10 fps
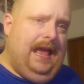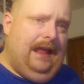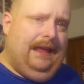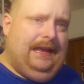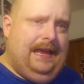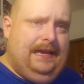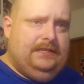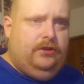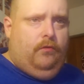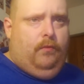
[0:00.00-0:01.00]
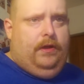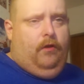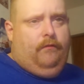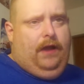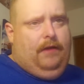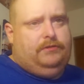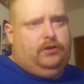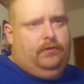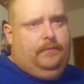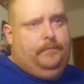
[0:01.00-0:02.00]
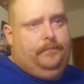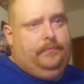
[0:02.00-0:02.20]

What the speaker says: LA Kings in their win over Arizona.